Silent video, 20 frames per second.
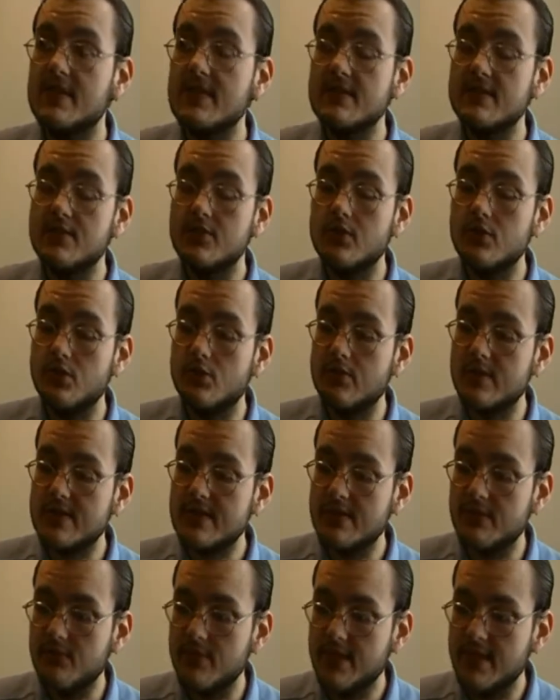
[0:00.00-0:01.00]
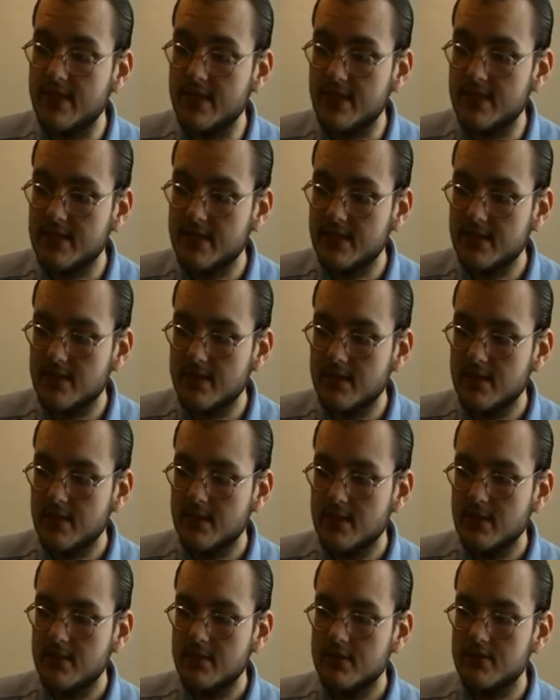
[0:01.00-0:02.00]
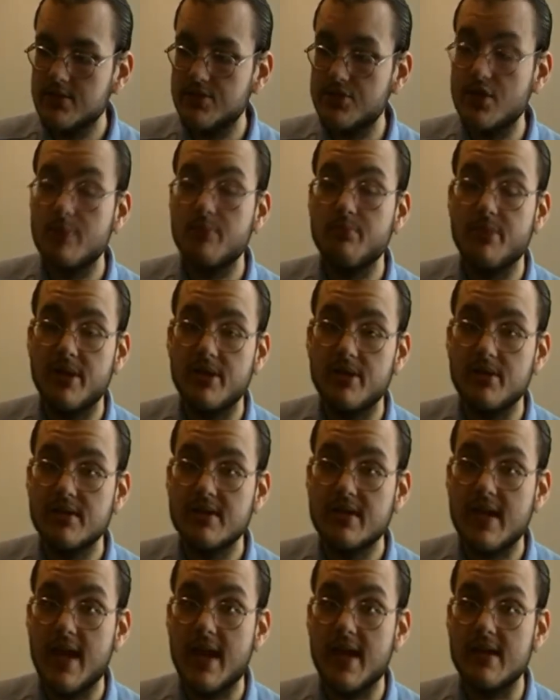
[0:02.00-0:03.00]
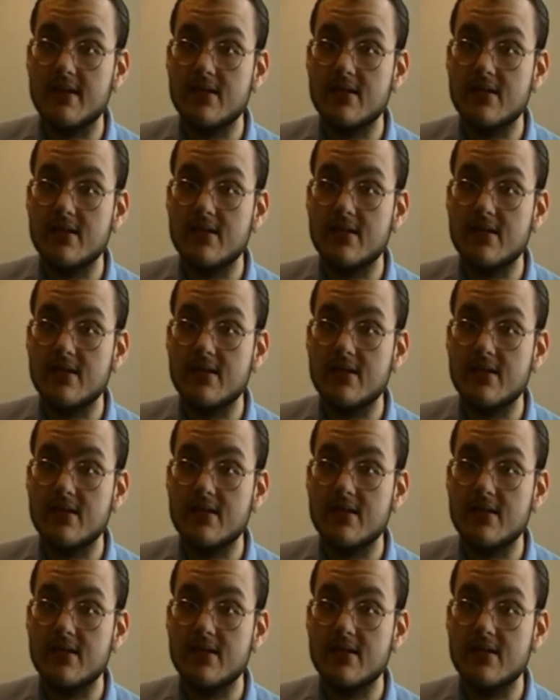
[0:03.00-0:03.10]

of Season 2 is that we get Jim Barnes